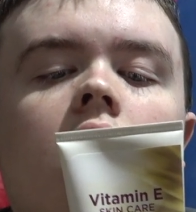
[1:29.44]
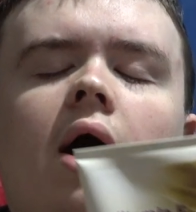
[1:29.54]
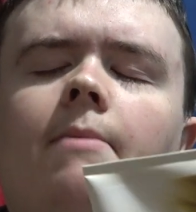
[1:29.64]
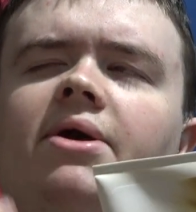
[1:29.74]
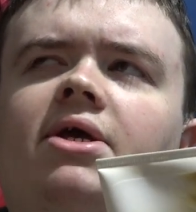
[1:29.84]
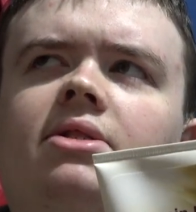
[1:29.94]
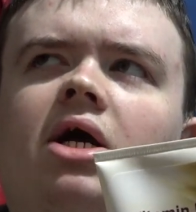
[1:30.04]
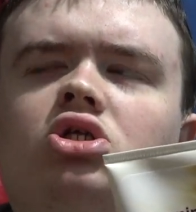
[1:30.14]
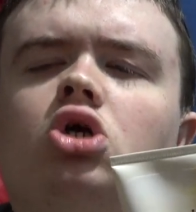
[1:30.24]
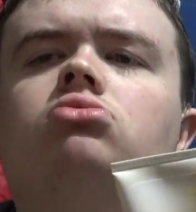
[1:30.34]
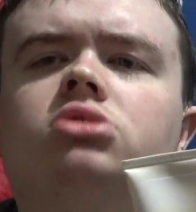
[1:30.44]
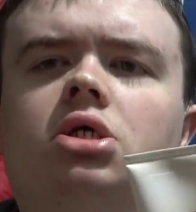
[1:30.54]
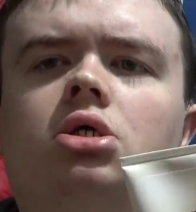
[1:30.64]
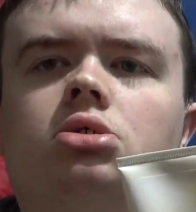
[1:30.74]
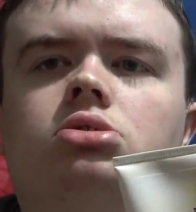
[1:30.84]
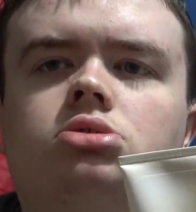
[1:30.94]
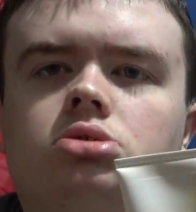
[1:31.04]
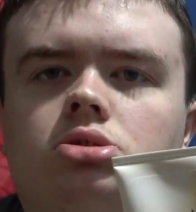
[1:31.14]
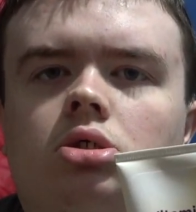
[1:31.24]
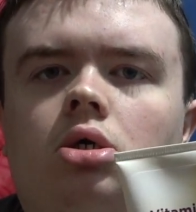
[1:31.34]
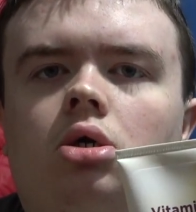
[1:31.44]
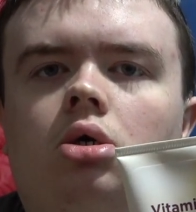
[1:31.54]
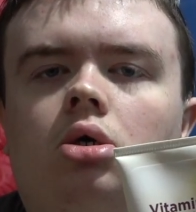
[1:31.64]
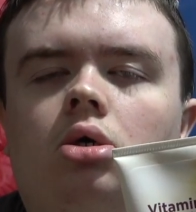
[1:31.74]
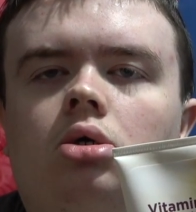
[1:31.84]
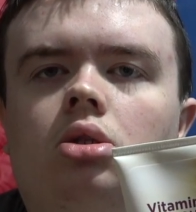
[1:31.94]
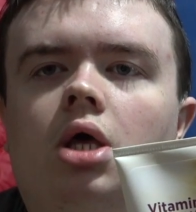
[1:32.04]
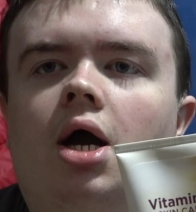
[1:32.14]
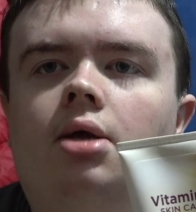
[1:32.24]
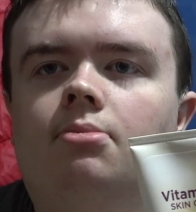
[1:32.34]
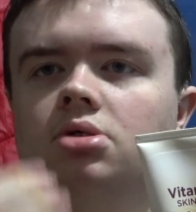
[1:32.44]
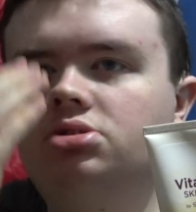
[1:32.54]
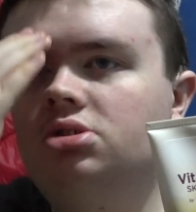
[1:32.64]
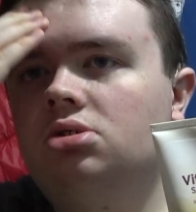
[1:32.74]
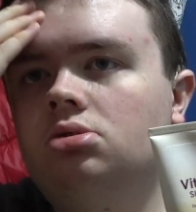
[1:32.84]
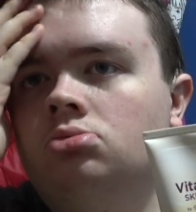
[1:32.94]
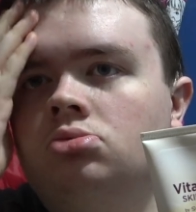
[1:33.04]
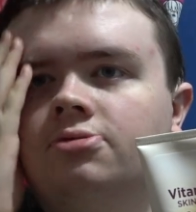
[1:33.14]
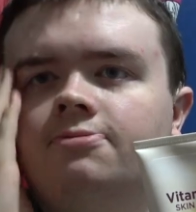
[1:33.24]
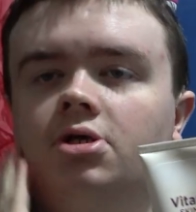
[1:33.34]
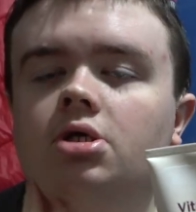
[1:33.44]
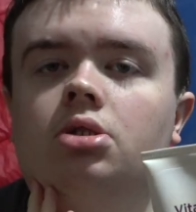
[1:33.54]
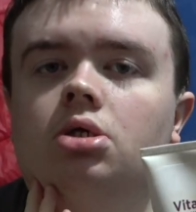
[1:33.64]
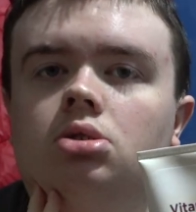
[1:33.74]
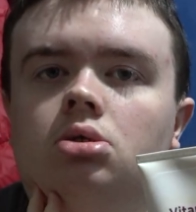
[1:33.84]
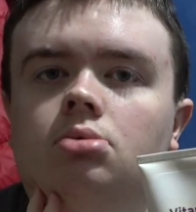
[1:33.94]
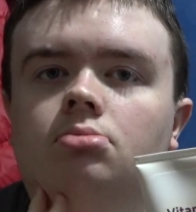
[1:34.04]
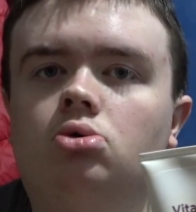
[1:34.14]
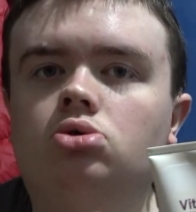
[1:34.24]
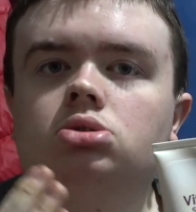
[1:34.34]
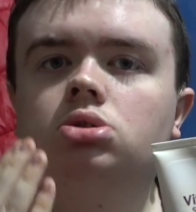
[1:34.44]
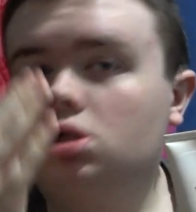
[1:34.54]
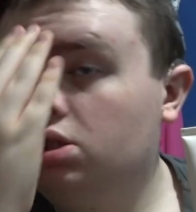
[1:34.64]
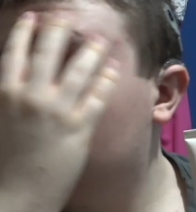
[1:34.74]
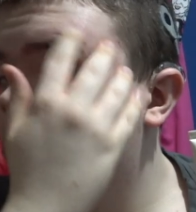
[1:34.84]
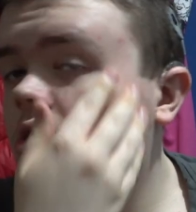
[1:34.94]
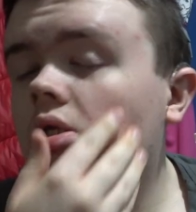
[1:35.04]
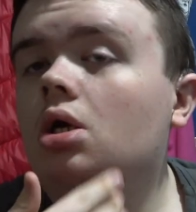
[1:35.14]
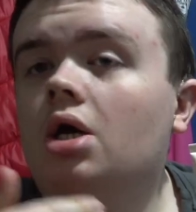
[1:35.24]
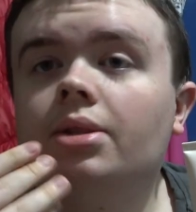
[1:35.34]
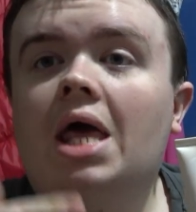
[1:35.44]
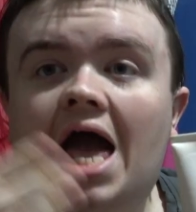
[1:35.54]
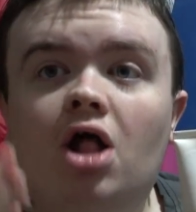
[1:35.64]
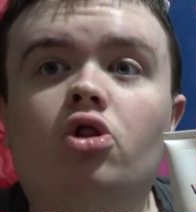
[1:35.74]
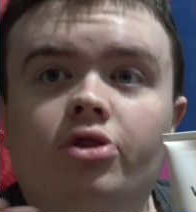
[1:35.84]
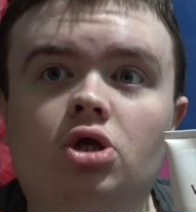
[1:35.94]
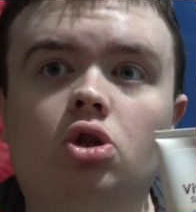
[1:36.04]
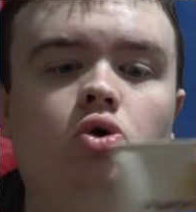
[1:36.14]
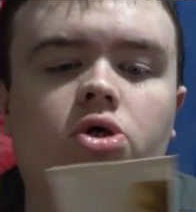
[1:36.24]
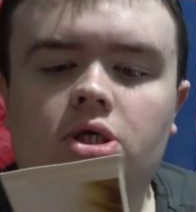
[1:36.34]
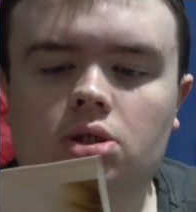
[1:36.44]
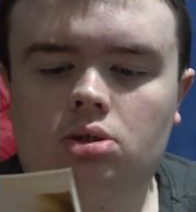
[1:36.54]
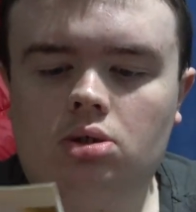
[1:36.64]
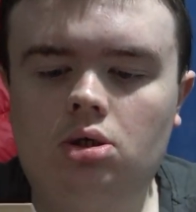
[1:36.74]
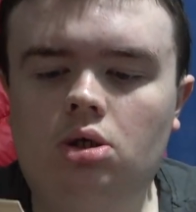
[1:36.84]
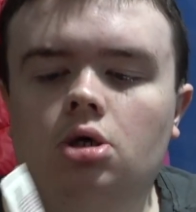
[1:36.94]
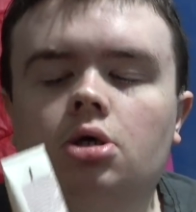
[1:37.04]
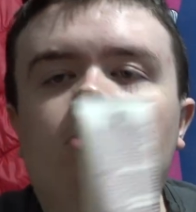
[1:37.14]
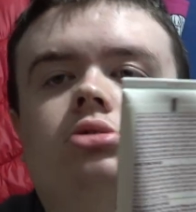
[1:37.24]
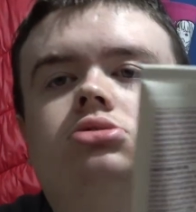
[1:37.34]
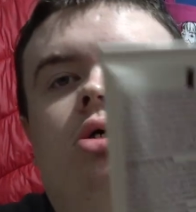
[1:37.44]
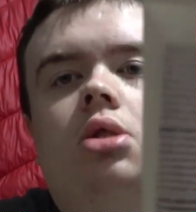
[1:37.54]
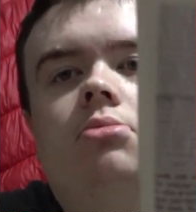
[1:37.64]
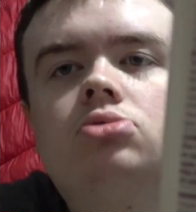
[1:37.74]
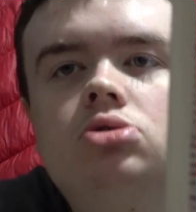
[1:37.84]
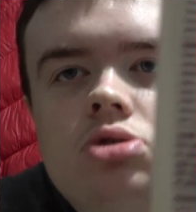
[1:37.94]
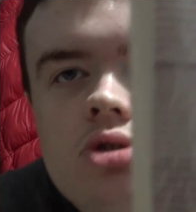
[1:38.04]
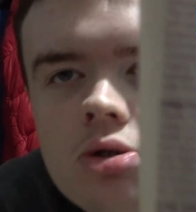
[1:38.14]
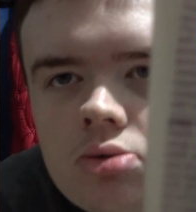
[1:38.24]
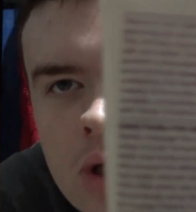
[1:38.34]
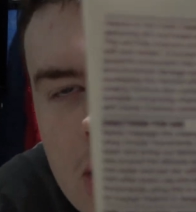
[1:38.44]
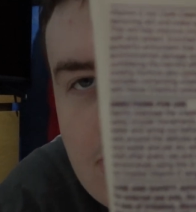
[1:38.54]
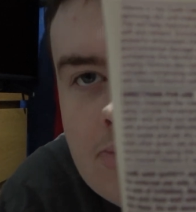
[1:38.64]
I mean, I noticed like, my skin was feeling much cleaner and healthy looking. So let me just show you.